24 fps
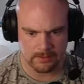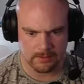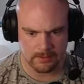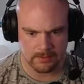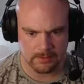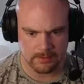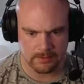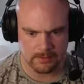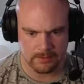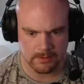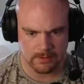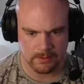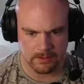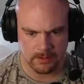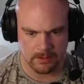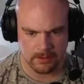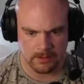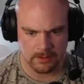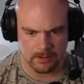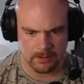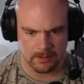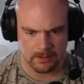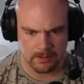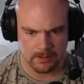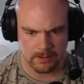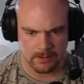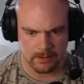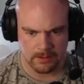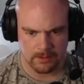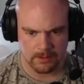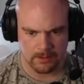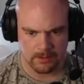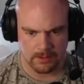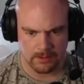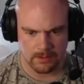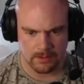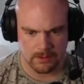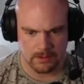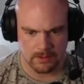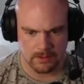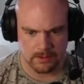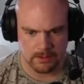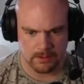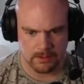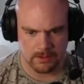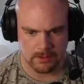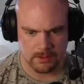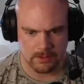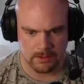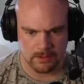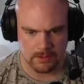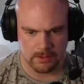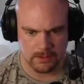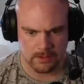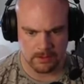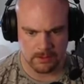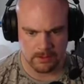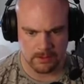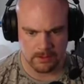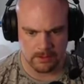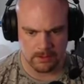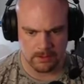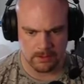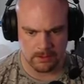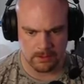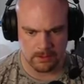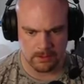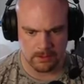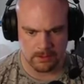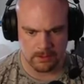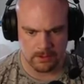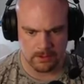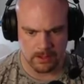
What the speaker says: (no one is talking)